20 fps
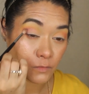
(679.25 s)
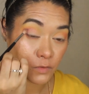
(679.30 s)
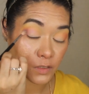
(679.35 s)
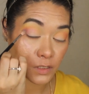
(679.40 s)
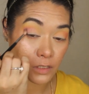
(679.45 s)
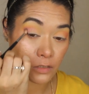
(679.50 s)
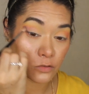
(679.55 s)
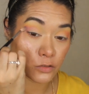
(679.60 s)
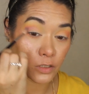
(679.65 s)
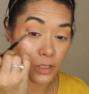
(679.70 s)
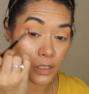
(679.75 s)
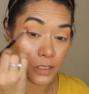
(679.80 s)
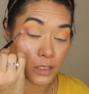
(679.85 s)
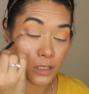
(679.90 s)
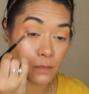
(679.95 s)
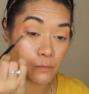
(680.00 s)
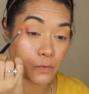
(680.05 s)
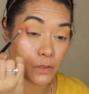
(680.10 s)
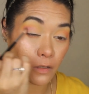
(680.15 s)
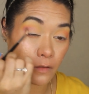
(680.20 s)
I'm gonna try and
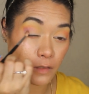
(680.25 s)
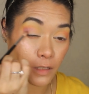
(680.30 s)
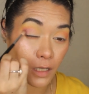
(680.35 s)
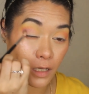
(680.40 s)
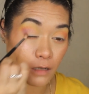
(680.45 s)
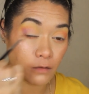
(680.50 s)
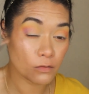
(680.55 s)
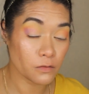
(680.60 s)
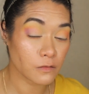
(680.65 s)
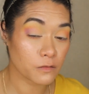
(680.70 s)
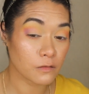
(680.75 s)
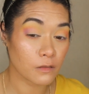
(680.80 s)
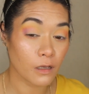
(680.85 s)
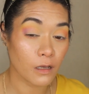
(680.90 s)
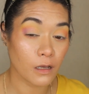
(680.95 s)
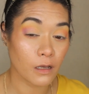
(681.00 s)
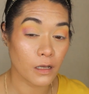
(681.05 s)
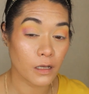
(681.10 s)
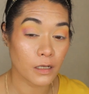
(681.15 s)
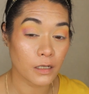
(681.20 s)
keep it on the
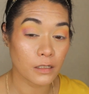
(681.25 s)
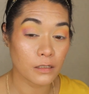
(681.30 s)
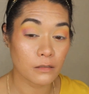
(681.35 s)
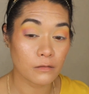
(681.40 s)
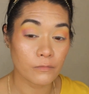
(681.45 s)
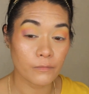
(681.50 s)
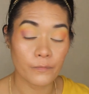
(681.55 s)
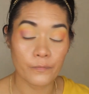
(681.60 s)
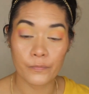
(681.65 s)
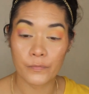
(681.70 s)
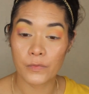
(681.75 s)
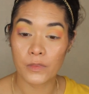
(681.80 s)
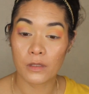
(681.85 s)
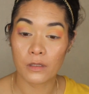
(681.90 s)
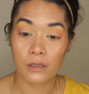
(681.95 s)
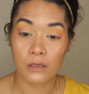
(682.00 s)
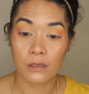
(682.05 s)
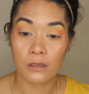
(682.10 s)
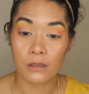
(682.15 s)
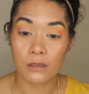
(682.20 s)
outside.
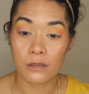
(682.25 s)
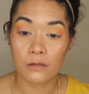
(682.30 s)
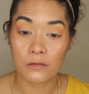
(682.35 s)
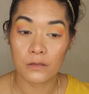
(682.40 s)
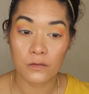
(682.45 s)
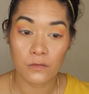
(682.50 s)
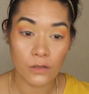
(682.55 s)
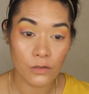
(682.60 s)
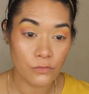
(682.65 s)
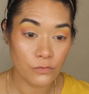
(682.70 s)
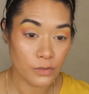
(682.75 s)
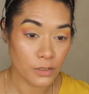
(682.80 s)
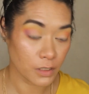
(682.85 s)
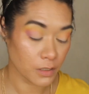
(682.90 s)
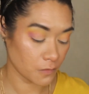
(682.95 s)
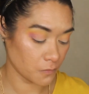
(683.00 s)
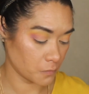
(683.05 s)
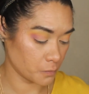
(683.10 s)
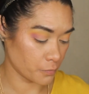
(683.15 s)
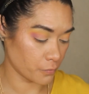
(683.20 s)
These aren't
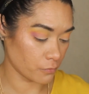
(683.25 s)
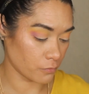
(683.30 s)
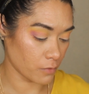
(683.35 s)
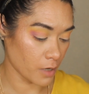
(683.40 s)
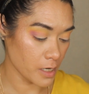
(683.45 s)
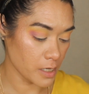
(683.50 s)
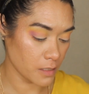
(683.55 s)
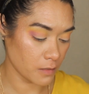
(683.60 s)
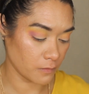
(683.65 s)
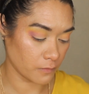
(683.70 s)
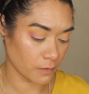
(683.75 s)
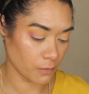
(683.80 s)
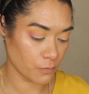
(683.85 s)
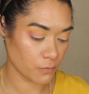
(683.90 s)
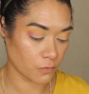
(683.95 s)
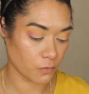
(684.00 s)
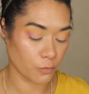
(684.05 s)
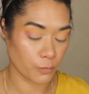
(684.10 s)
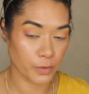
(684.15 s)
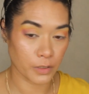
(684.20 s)
really as bright as I
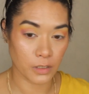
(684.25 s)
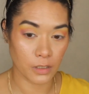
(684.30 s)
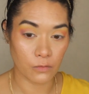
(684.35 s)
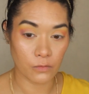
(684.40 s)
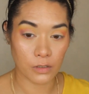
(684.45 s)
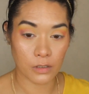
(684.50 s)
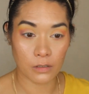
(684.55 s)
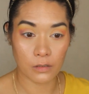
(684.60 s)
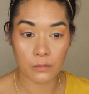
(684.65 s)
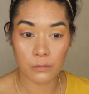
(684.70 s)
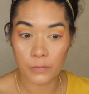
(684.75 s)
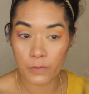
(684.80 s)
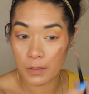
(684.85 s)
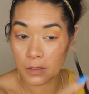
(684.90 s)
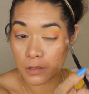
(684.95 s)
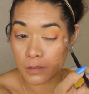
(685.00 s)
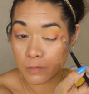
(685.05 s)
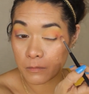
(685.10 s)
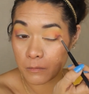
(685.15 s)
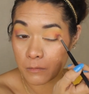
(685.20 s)
was hoping they were gonna
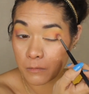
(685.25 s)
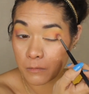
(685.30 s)
be.